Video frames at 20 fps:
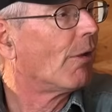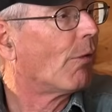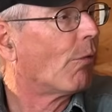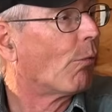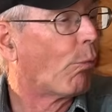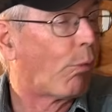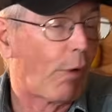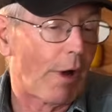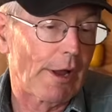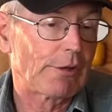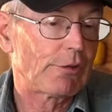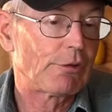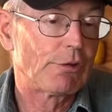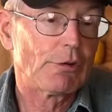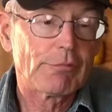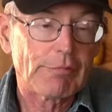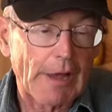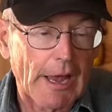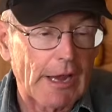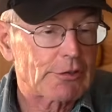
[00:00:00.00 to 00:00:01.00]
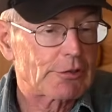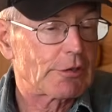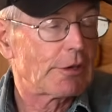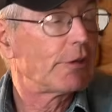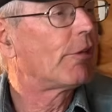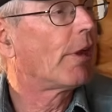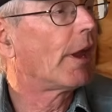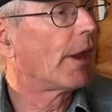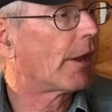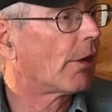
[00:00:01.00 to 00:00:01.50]
what you've actually
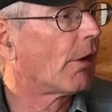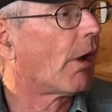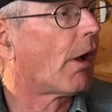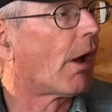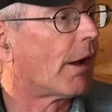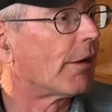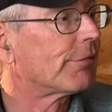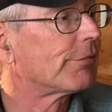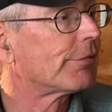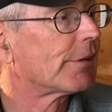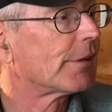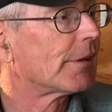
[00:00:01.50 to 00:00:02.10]
taken off.